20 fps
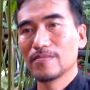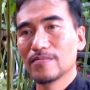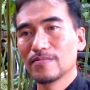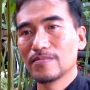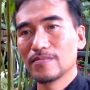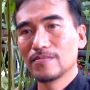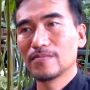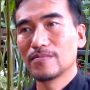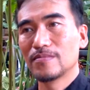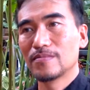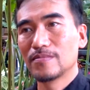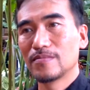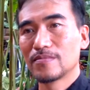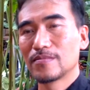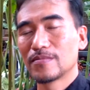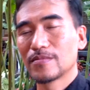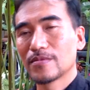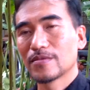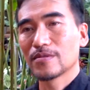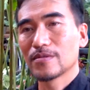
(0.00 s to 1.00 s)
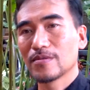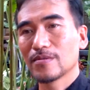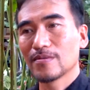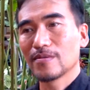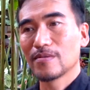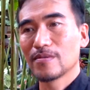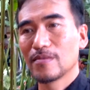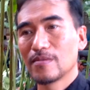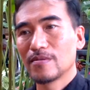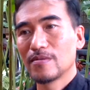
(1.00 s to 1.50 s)
Um,
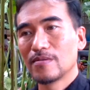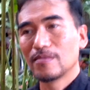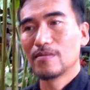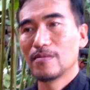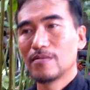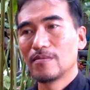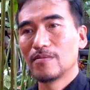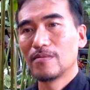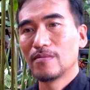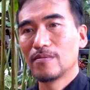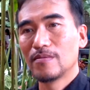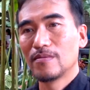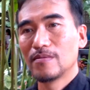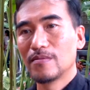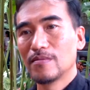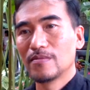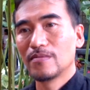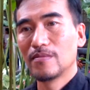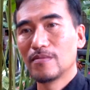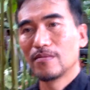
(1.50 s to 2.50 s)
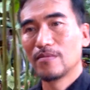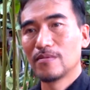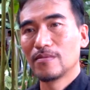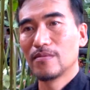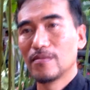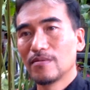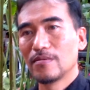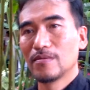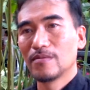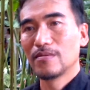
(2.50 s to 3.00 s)
and to
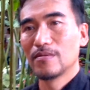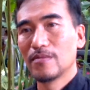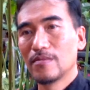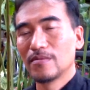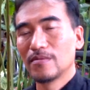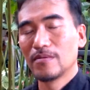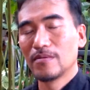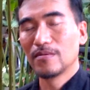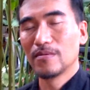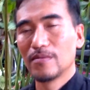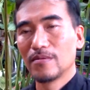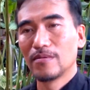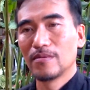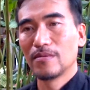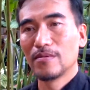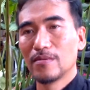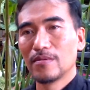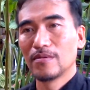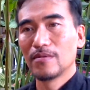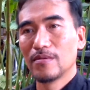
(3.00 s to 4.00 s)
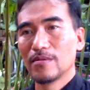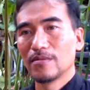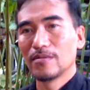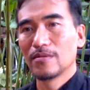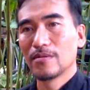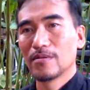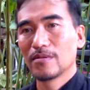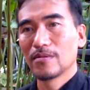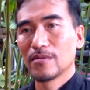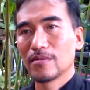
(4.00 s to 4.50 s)
develop things
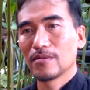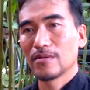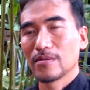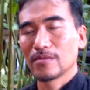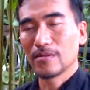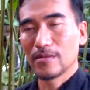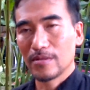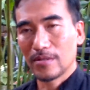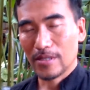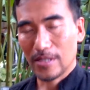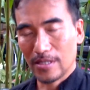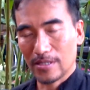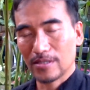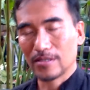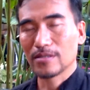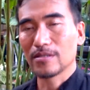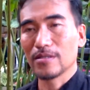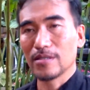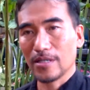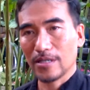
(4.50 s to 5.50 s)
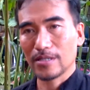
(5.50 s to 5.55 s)
themselves, what they yes, want, yeah?